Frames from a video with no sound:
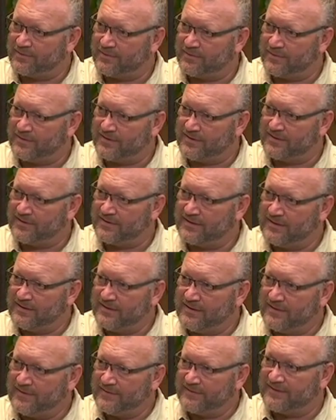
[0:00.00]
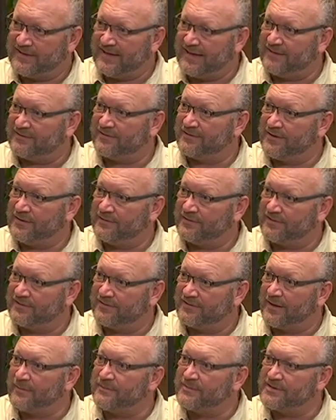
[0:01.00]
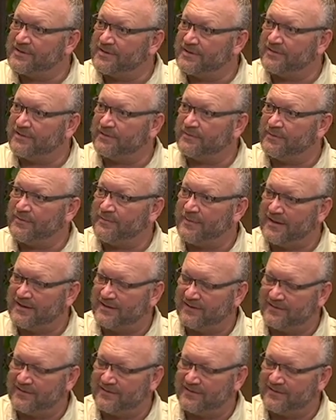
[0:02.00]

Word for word: We want to test those assumptions. We made